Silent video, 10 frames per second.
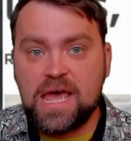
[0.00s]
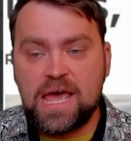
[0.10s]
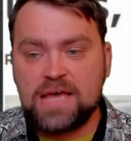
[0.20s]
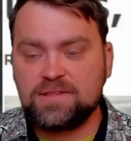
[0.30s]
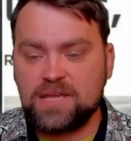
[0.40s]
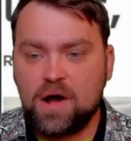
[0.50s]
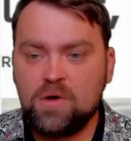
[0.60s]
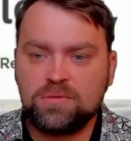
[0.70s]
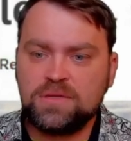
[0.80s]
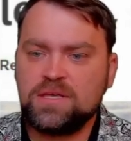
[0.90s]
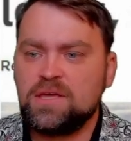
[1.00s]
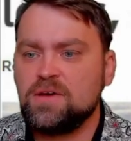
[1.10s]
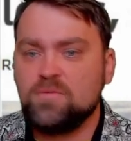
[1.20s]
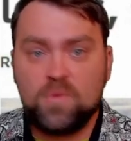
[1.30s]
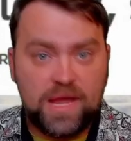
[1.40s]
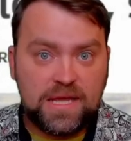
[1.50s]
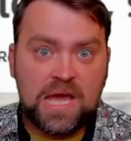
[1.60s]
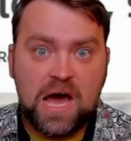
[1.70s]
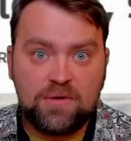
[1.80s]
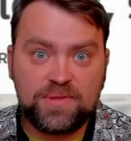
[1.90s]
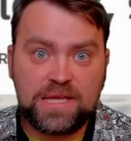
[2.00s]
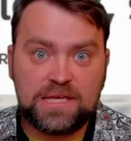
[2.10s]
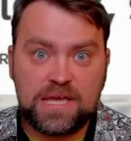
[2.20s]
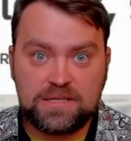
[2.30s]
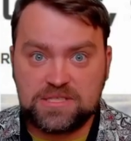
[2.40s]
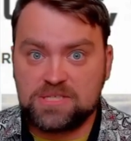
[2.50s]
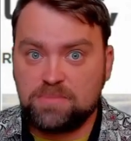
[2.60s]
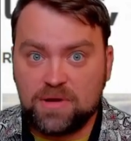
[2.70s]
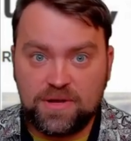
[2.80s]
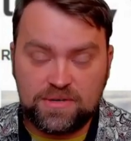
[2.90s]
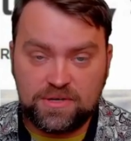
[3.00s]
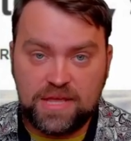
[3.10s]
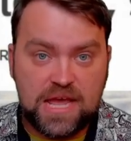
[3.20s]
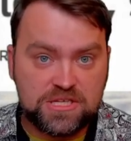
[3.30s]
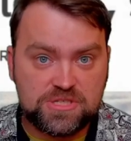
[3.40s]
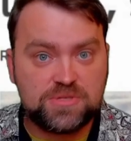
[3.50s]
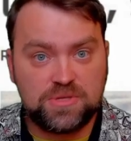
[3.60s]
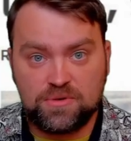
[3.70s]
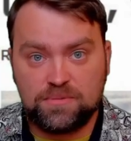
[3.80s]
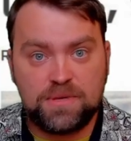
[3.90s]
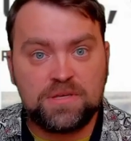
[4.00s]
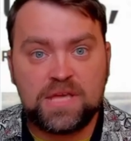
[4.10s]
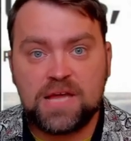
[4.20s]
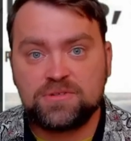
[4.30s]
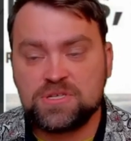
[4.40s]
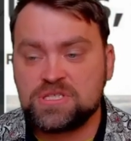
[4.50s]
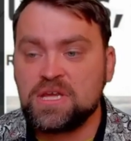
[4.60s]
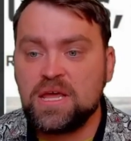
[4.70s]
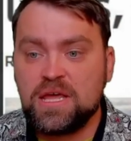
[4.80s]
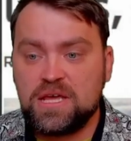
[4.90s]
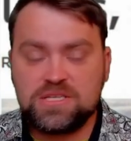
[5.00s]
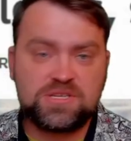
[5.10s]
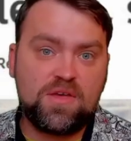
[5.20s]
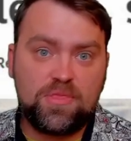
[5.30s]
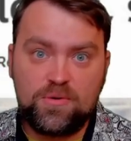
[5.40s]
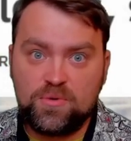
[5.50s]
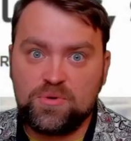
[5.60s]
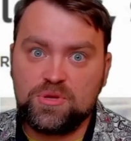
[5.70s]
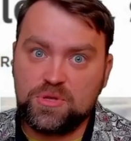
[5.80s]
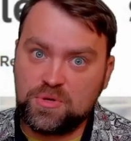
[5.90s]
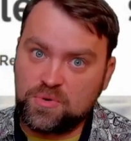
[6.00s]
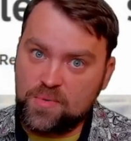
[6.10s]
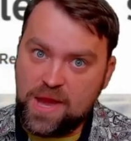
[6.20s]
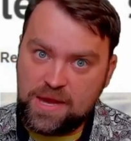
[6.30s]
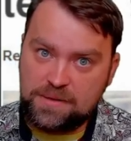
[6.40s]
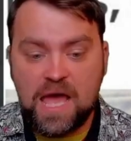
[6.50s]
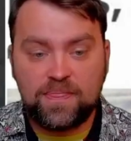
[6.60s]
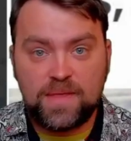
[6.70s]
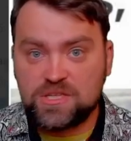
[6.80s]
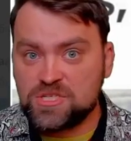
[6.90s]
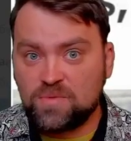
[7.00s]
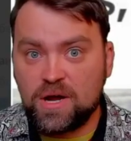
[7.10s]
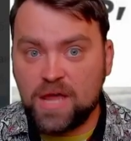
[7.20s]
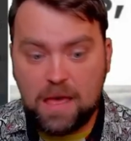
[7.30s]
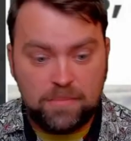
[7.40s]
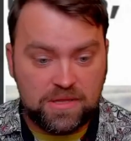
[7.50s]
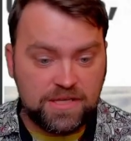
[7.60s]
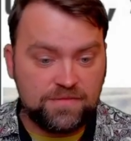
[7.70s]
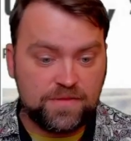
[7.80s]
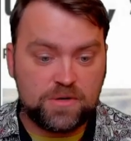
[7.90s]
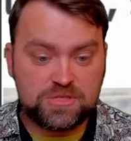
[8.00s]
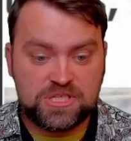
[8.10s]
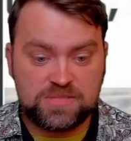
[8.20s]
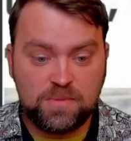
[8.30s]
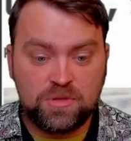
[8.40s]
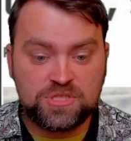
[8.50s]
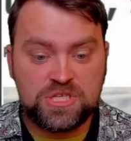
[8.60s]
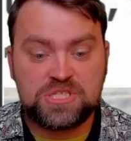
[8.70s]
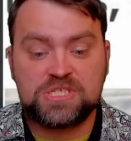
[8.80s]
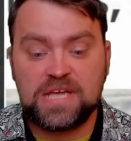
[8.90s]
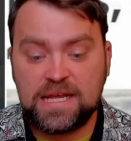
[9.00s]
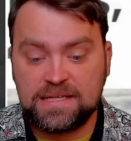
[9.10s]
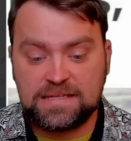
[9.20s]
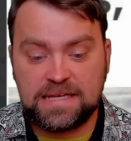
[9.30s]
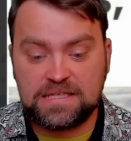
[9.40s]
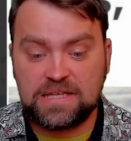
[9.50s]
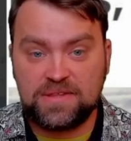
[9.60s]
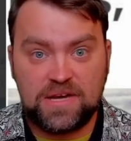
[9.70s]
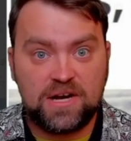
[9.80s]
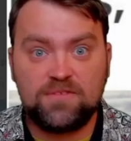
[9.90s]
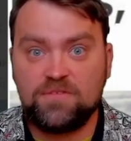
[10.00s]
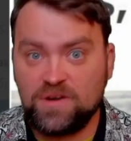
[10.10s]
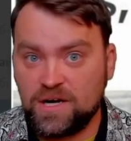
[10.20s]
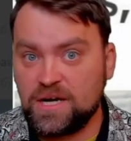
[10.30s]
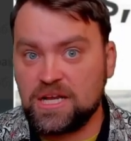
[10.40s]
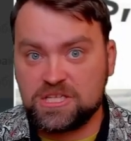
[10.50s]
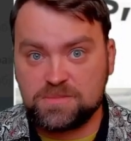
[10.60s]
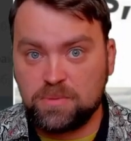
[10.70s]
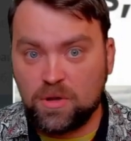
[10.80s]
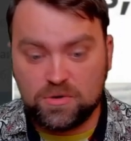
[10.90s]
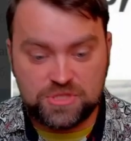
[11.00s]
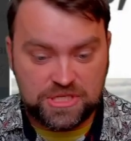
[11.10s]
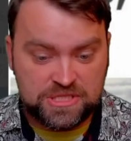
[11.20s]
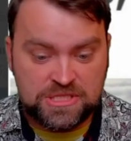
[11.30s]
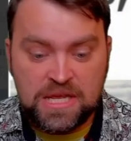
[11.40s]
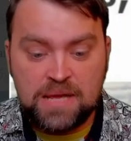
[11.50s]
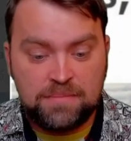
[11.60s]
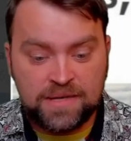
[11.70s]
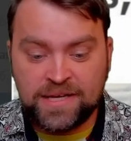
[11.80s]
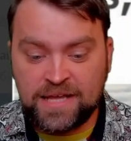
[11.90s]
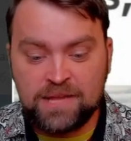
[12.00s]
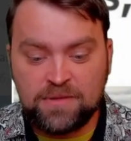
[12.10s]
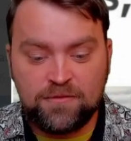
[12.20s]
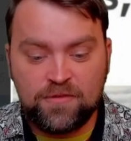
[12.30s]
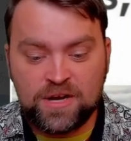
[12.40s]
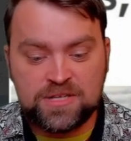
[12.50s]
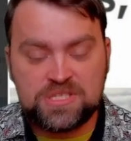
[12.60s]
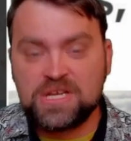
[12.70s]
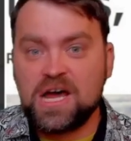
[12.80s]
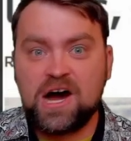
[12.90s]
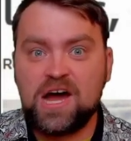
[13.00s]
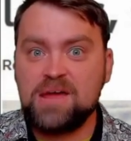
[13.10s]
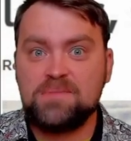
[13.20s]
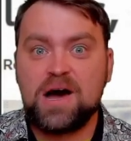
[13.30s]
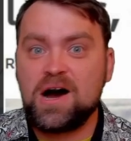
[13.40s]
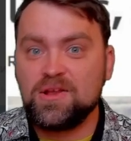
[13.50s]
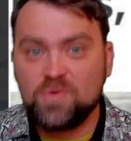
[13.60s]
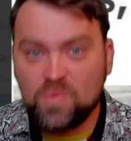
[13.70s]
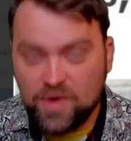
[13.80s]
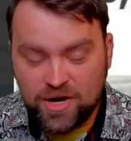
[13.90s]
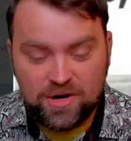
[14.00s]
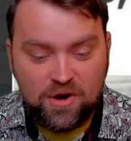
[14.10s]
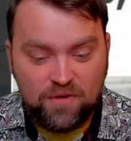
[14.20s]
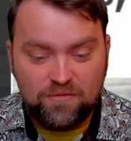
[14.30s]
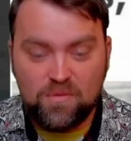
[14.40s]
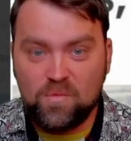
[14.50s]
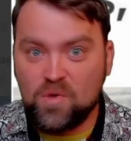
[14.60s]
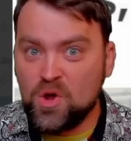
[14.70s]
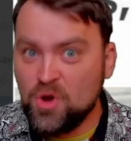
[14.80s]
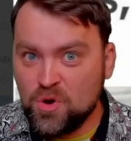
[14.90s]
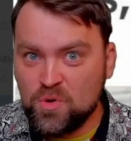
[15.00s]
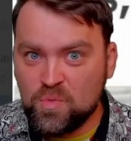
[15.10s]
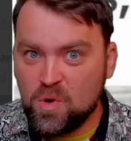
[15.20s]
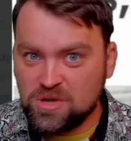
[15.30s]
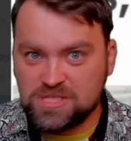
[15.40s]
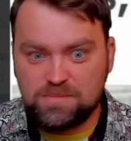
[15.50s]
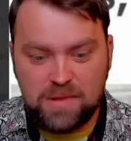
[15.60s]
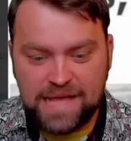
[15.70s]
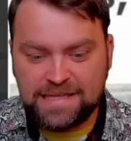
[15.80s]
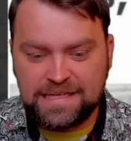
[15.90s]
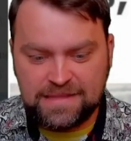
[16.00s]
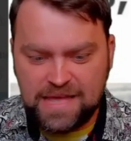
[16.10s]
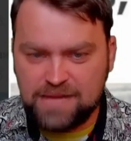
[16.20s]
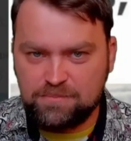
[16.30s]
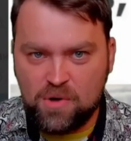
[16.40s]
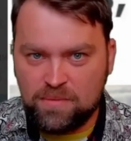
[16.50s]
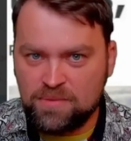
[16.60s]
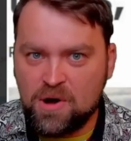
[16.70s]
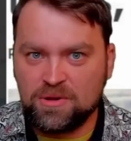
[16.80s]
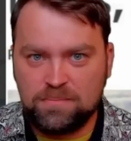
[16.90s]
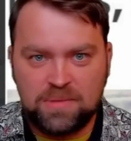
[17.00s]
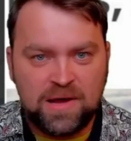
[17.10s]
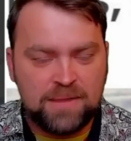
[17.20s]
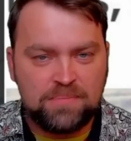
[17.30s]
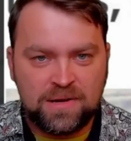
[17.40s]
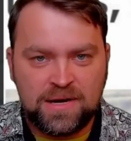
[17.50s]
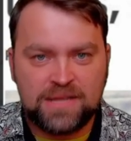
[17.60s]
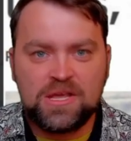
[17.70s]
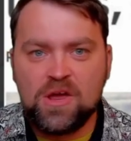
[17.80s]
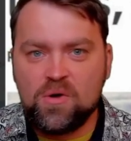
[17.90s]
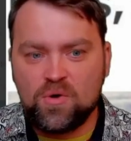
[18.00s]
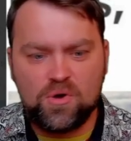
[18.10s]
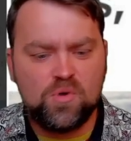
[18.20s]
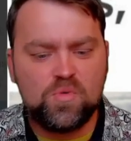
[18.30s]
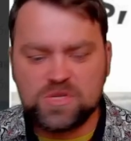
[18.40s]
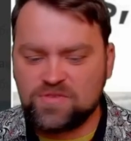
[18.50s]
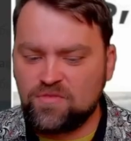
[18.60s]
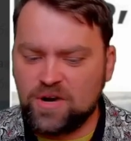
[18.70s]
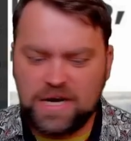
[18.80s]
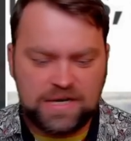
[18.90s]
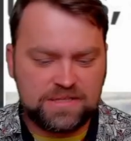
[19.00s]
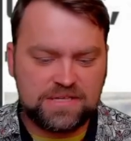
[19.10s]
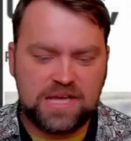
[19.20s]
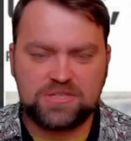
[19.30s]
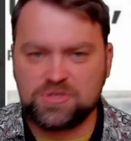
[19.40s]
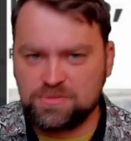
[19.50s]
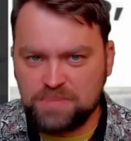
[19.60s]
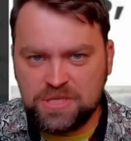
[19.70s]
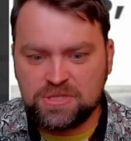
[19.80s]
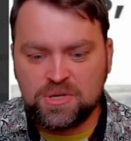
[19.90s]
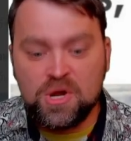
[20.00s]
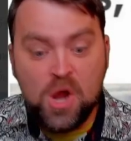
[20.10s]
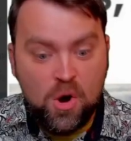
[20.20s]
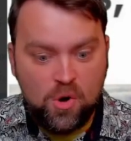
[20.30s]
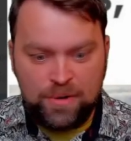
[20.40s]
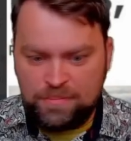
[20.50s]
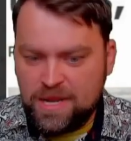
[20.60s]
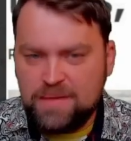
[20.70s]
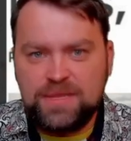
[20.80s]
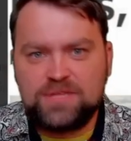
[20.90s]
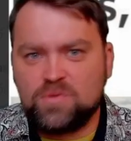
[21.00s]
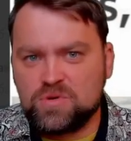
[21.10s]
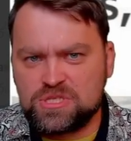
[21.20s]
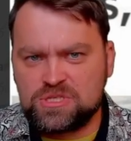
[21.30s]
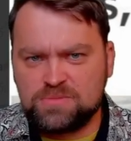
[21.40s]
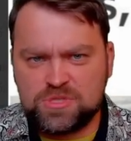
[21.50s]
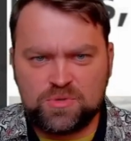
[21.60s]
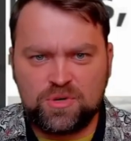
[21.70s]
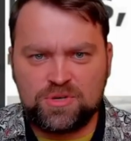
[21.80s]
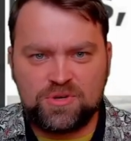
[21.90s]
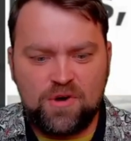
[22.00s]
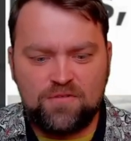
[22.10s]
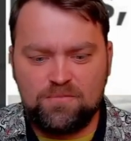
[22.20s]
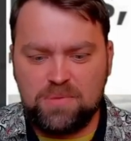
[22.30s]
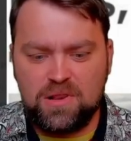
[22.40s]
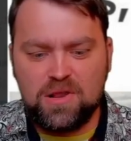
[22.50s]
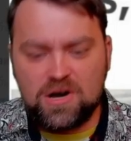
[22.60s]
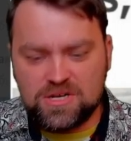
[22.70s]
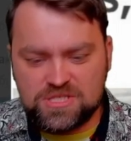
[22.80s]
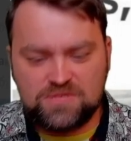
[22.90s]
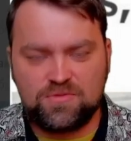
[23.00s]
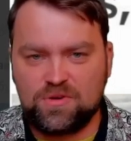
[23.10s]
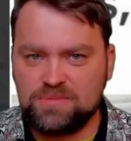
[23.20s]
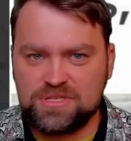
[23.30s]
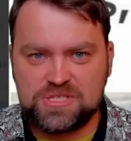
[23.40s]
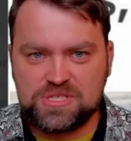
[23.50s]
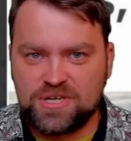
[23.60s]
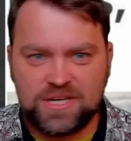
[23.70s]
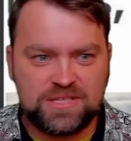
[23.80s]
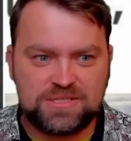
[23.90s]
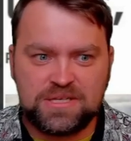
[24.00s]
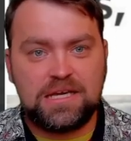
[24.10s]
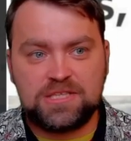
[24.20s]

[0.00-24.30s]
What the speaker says: And the only way how they can supply their gas to European countries is through Ukraine. And that is why I believe those seismologists saying that there were explosions. But again, my friends, I'm unaware of who was planting that bomb on the pipeline, or who was firing that torpedo, or maybe it was some sort of blast from inside.